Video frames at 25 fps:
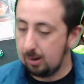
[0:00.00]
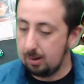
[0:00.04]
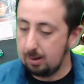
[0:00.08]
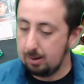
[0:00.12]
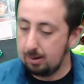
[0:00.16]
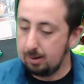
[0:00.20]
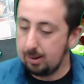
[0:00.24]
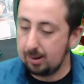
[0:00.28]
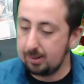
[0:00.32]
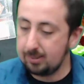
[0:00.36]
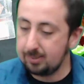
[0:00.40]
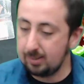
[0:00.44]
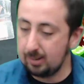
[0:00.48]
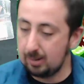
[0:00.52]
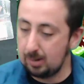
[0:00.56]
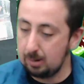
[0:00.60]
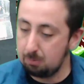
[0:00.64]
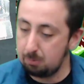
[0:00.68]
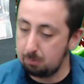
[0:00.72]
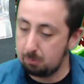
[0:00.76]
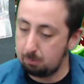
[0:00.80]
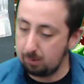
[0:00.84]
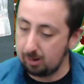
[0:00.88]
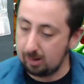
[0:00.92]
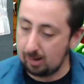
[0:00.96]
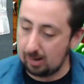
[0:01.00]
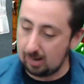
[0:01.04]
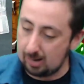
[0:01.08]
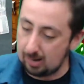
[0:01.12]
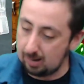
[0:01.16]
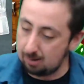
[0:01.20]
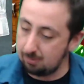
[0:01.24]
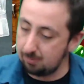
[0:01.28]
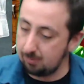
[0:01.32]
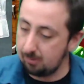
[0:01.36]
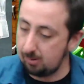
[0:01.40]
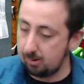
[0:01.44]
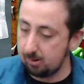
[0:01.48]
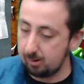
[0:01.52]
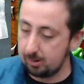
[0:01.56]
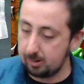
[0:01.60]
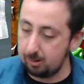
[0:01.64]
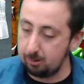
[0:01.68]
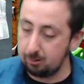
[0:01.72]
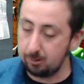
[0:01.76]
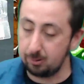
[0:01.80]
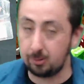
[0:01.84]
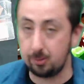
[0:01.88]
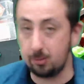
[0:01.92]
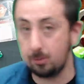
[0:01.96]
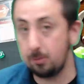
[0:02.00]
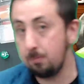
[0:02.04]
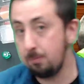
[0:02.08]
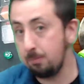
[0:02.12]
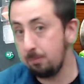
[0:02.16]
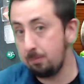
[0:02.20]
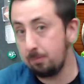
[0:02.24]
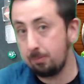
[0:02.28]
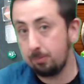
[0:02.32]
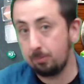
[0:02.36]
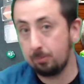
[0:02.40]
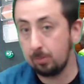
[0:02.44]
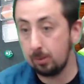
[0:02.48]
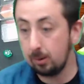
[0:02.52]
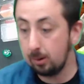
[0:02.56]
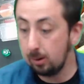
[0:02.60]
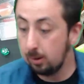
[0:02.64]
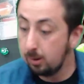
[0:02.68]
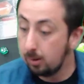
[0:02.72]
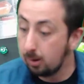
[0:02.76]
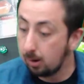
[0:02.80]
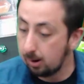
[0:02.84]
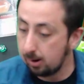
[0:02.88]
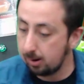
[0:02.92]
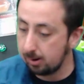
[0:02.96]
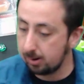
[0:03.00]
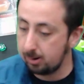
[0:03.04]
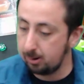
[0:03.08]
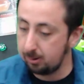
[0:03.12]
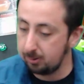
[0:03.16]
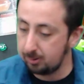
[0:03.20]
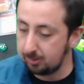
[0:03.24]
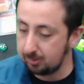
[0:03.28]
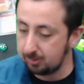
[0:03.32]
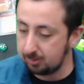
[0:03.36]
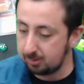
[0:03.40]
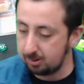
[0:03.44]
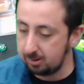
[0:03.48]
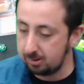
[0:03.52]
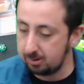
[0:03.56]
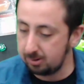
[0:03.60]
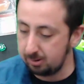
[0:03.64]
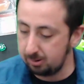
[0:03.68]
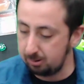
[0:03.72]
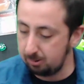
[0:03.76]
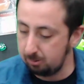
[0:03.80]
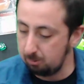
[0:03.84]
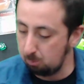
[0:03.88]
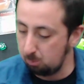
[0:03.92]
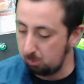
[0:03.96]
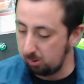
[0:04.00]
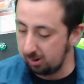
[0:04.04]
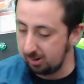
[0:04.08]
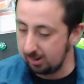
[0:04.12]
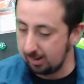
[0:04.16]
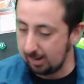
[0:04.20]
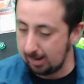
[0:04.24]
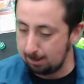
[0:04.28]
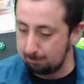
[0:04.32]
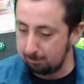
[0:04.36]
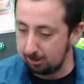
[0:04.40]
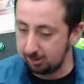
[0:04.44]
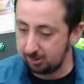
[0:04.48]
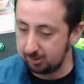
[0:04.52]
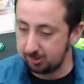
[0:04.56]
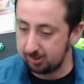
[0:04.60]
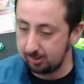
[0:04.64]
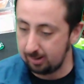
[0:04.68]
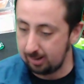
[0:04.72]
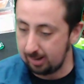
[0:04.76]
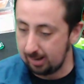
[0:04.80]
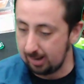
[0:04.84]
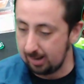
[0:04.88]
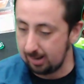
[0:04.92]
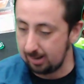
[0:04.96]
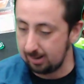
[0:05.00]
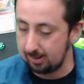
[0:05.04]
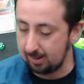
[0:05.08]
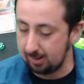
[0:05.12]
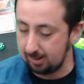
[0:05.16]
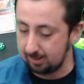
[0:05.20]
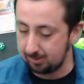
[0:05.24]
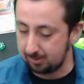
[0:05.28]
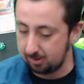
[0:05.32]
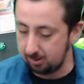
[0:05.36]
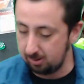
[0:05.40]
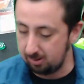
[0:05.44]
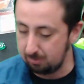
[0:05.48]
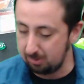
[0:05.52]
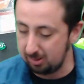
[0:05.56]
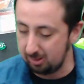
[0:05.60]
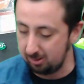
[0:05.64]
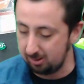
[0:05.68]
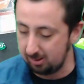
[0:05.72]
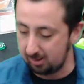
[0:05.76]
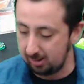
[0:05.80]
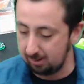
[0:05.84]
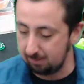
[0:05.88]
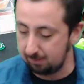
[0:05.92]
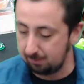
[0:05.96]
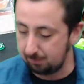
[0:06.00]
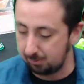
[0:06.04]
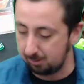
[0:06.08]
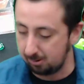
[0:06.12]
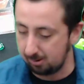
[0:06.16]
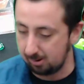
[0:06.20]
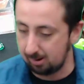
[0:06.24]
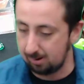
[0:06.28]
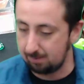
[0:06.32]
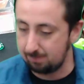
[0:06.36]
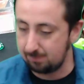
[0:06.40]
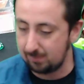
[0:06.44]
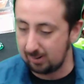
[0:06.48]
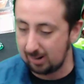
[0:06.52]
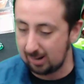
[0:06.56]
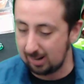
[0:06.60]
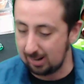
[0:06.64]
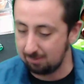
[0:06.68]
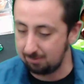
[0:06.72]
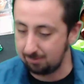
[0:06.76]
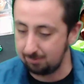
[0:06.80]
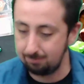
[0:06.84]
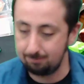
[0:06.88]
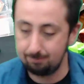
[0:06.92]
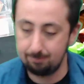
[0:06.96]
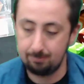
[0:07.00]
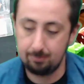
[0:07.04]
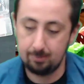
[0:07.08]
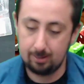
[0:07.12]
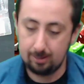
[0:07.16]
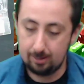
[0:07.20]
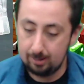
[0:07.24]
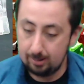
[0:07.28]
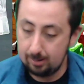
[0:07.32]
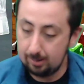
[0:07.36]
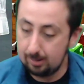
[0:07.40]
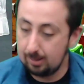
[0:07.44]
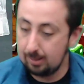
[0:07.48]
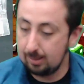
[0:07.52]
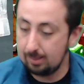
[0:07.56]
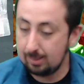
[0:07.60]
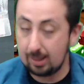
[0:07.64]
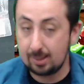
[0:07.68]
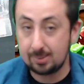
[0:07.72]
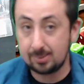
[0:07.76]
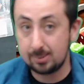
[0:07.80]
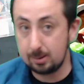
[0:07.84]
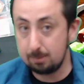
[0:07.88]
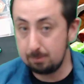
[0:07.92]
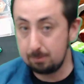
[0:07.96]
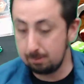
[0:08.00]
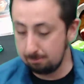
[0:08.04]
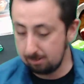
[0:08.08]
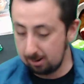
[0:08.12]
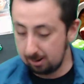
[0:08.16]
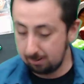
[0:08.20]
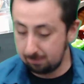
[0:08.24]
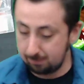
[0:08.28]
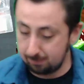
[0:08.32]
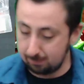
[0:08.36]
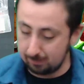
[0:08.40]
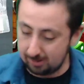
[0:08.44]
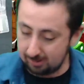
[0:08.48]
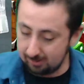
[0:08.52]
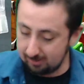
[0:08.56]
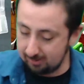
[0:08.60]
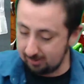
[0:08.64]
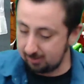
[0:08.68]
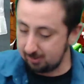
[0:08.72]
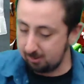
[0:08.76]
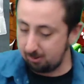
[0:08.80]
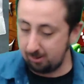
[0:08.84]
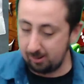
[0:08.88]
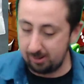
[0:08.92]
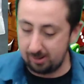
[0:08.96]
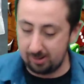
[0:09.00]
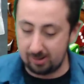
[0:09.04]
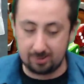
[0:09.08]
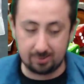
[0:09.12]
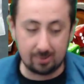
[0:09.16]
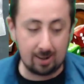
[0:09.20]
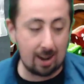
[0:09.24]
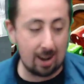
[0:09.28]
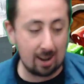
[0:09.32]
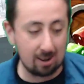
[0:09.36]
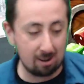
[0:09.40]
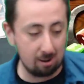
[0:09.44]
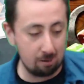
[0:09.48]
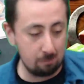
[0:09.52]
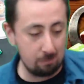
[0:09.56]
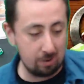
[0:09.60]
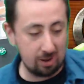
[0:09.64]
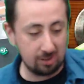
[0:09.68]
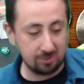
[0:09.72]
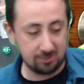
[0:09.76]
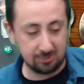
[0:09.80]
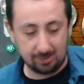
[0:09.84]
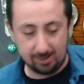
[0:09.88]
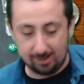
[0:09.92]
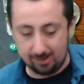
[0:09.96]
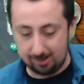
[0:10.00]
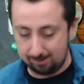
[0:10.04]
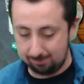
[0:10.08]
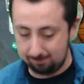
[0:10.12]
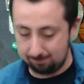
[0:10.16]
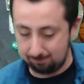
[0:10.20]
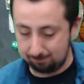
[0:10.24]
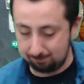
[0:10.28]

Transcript: Next up, we have our ghost. Our ghost is going to do 1 damage, and it's going to be looking for a 5. That's going to be rough, because it's going to attack our mage again.